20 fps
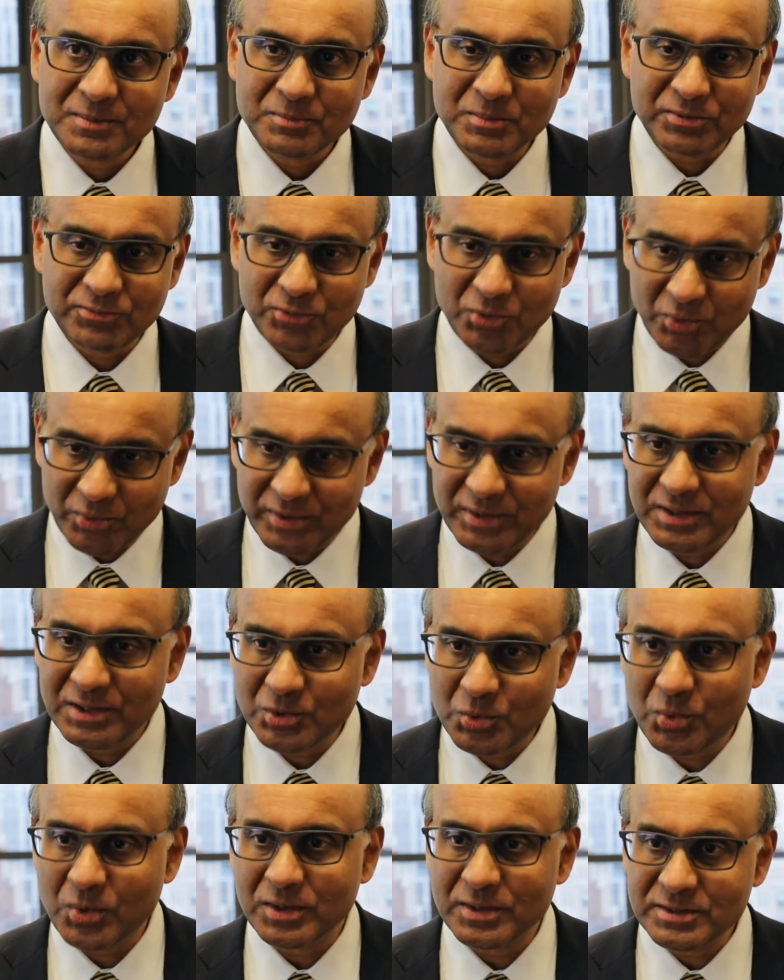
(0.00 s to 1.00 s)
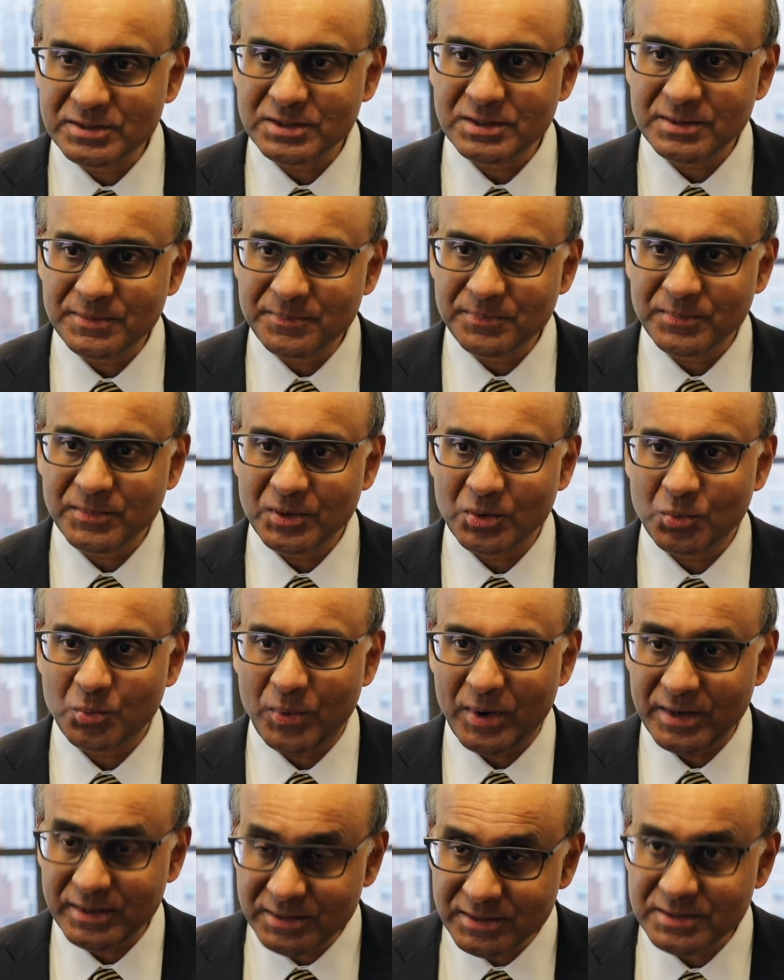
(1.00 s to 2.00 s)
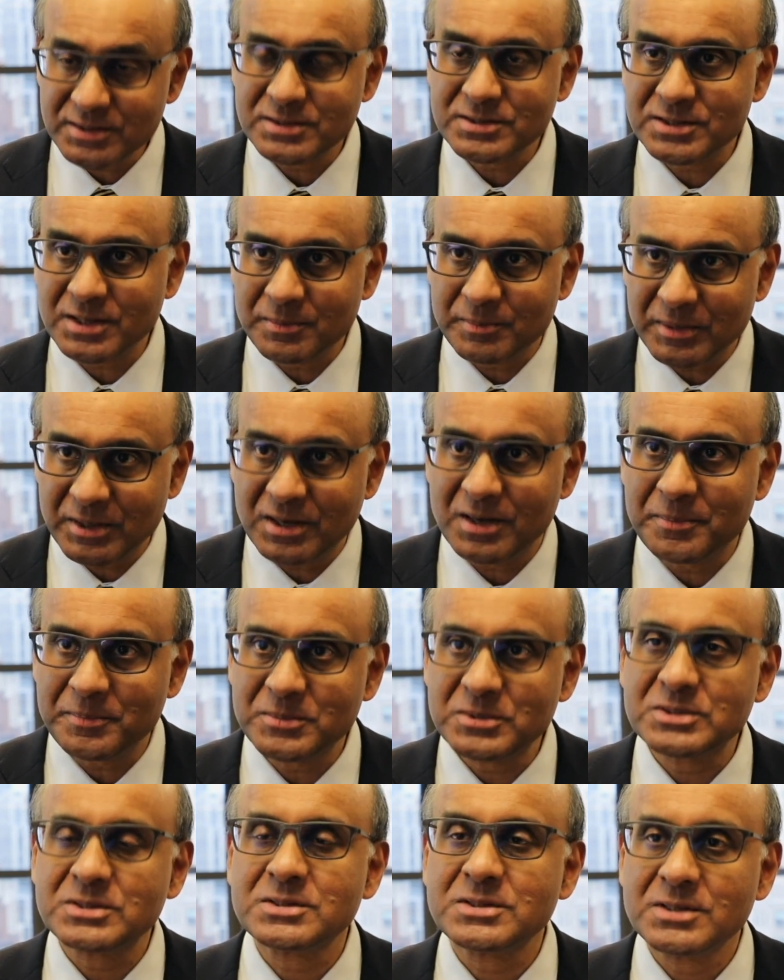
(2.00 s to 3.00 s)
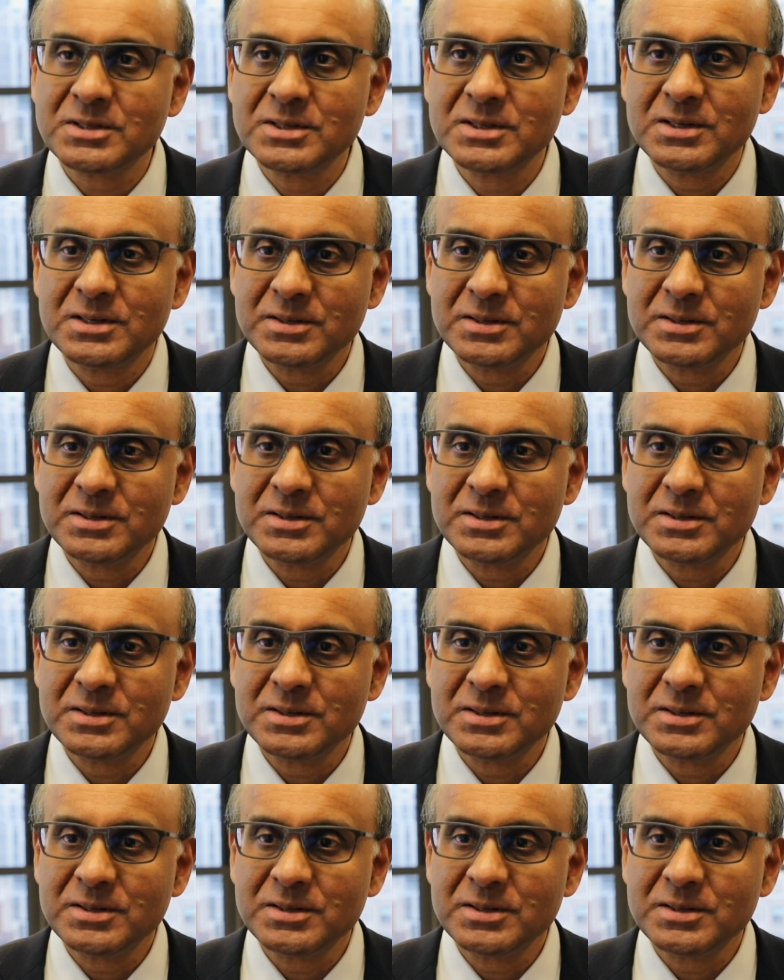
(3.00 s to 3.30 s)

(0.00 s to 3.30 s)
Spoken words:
before inequality widens and becomes